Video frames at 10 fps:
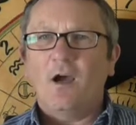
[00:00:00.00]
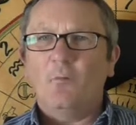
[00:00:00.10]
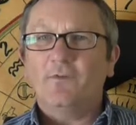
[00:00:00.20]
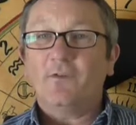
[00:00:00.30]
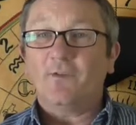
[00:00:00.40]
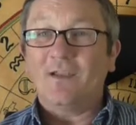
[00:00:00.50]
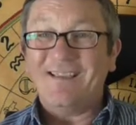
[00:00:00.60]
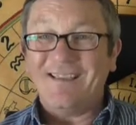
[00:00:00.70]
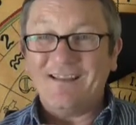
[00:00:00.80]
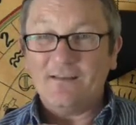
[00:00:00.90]
I want to say
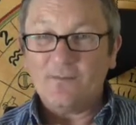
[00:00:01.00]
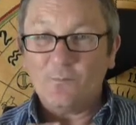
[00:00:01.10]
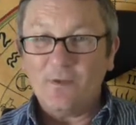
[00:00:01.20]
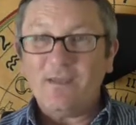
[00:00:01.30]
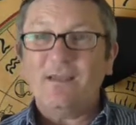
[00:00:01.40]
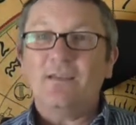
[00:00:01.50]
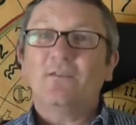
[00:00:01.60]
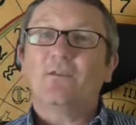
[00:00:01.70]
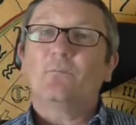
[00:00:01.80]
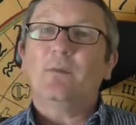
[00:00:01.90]
again, this week
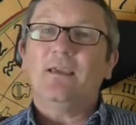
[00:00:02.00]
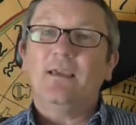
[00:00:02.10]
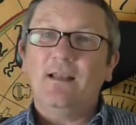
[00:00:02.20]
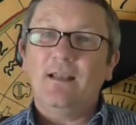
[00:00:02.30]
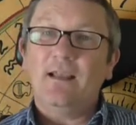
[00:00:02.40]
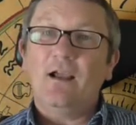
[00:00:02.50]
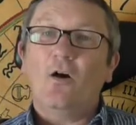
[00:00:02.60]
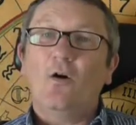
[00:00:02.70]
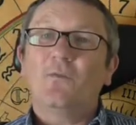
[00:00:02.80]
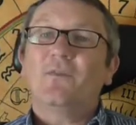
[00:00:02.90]
is the beginning
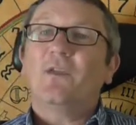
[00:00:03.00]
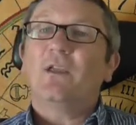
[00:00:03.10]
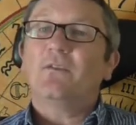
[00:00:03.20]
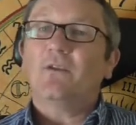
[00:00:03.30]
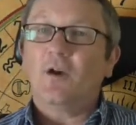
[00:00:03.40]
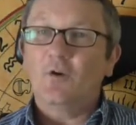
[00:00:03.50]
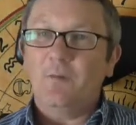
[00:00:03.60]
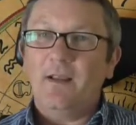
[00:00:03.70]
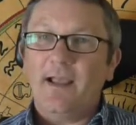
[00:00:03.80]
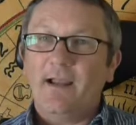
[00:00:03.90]
of things
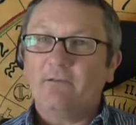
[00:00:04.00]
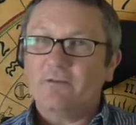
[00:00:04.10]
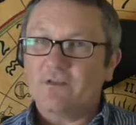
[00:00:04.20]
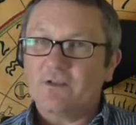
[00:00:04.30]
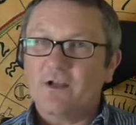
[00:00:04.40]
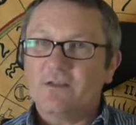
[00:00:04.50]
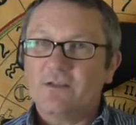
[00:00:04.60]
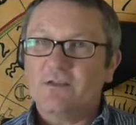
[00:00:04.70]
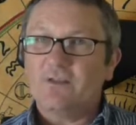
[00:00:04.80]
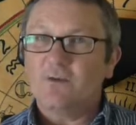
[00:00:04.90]
opening out and
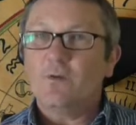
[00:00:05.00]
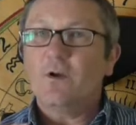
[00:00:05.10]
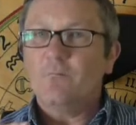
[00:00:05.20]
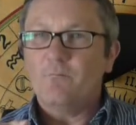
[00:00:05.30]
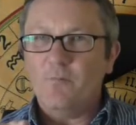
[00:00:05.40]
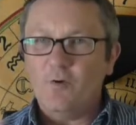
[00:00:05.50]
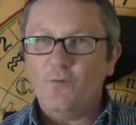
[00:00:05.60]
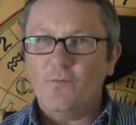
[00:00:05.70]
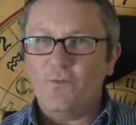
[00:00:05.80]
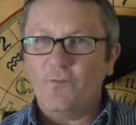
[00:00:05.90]
starting to
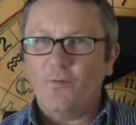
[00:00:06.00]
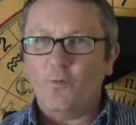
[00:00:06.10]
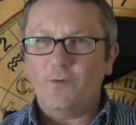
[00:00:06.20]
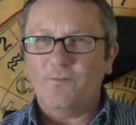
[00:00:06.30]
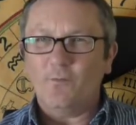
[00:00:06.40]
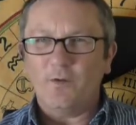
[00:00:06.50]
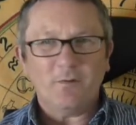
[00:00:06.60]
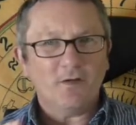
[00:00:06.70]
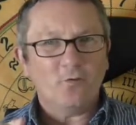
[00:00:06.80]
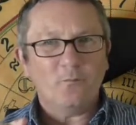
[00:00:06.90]
move forward for you.
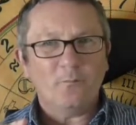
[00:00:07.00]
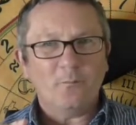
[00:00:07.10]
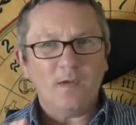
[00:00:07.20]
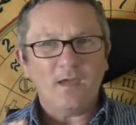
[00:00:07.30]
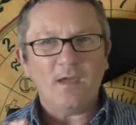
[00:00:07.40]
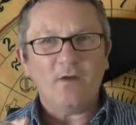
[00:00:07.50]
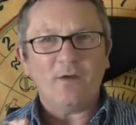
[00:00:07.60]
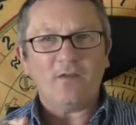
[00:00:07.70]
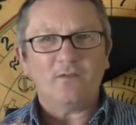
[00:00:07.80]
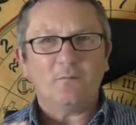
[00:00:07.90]
But it will be
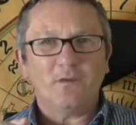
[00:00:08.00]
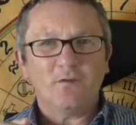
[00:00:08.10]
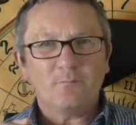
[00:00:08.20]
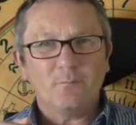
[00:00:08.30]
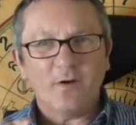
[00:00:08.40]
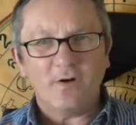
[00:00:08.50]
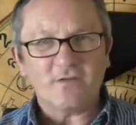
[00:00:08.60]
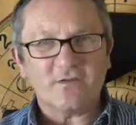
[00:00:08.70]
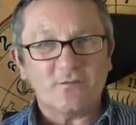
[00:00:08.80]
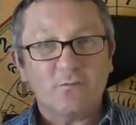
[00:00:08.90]
around something that is
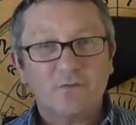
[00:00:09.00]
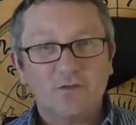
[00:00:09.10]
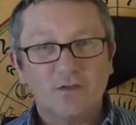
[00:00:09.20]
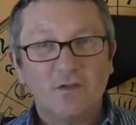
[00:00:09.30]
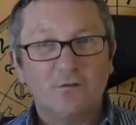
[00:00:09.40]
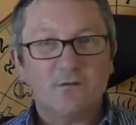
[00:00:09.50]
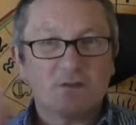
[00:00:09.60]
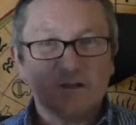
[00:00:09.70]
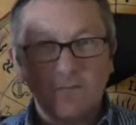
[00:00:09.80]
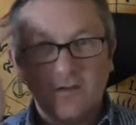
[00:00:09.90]
personal to you.
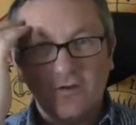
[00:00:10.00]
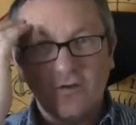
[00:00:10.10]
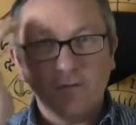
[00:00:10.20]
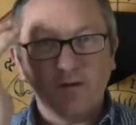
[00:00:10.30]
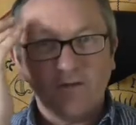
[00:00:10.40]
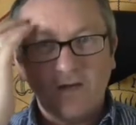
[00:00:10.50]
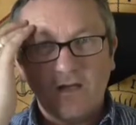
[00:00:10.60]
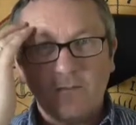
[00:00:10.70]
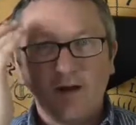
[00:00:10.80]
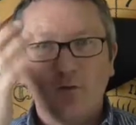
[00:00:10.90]
So something that you've been
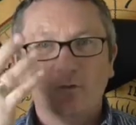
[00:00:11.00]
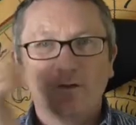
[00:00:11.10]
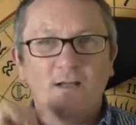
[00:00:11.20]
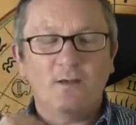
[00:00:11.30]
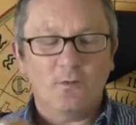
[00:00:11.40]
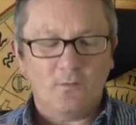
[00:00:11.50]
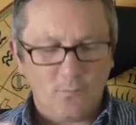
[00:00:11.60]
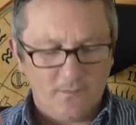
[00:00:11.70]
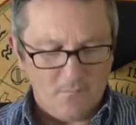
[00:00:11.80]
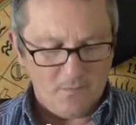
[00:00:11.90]
thinking about or dealing
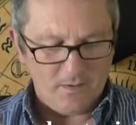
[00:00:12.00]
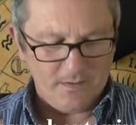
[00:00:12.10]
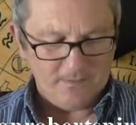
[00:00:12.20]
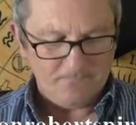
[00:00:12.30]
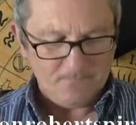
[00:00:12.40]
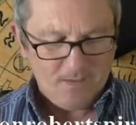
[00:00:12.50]
with the mind.